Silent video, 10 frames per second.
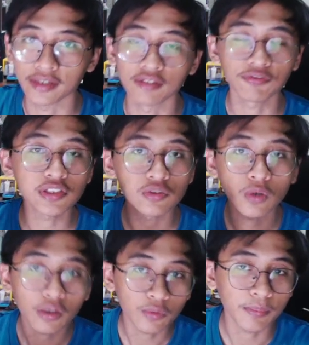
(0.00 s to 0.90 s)
The first
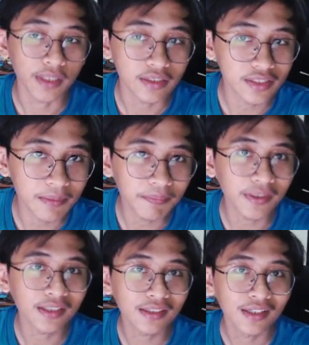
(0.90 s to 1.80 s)
one would be a
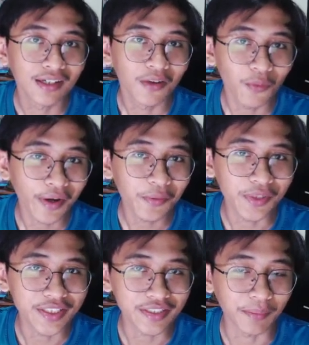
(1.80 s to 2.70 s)
simple one,
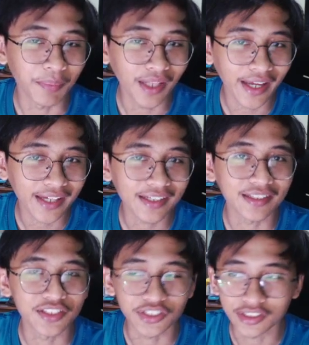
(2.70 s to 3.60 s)
which is a
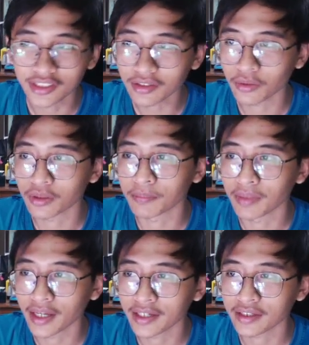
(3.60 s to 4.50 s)
blank journal or a
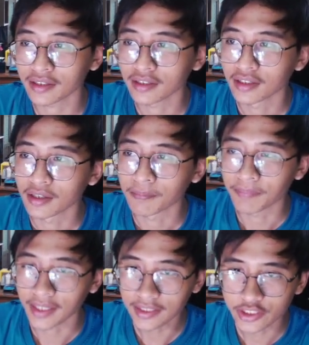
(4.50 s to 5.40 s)
blank
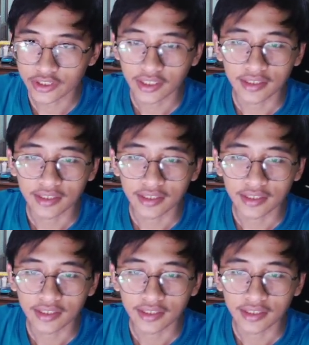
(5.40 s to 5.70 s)
page.